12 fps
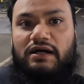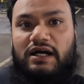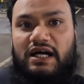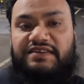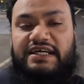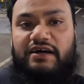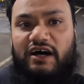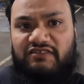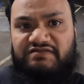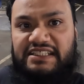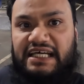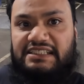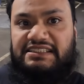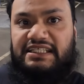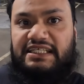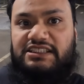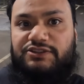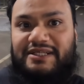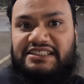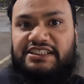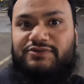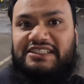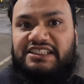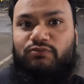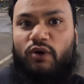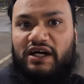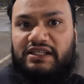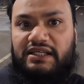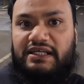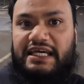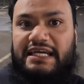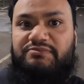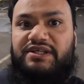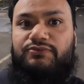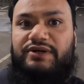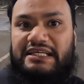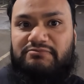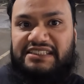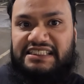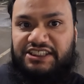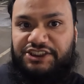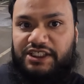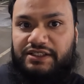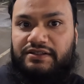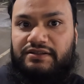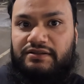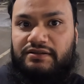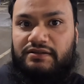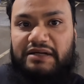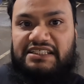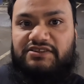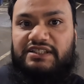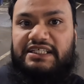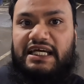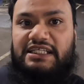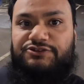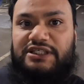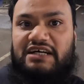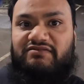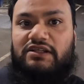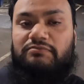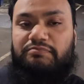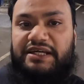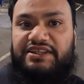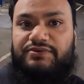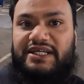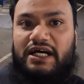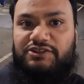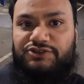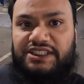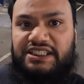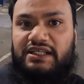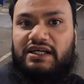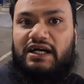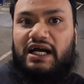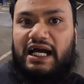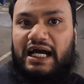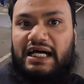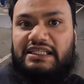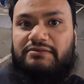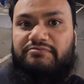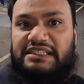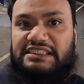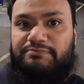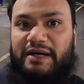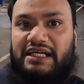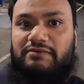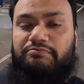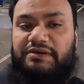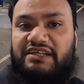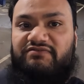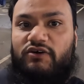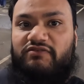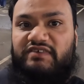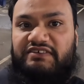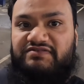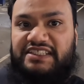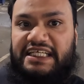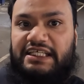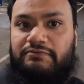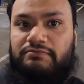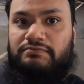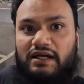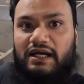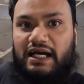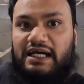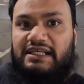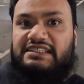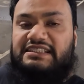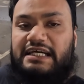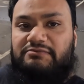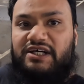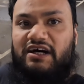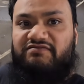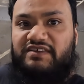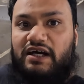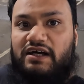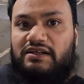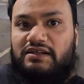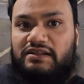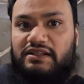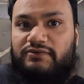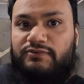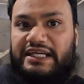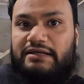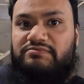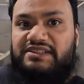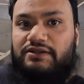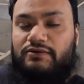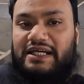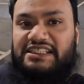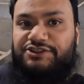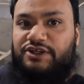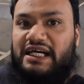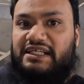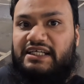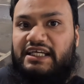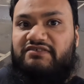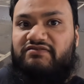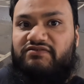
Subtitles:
And then after that, in 2021, came the Reims Edition, based on the entry-level P300 and the mid-spec P450, and is named after the Reims racetrack in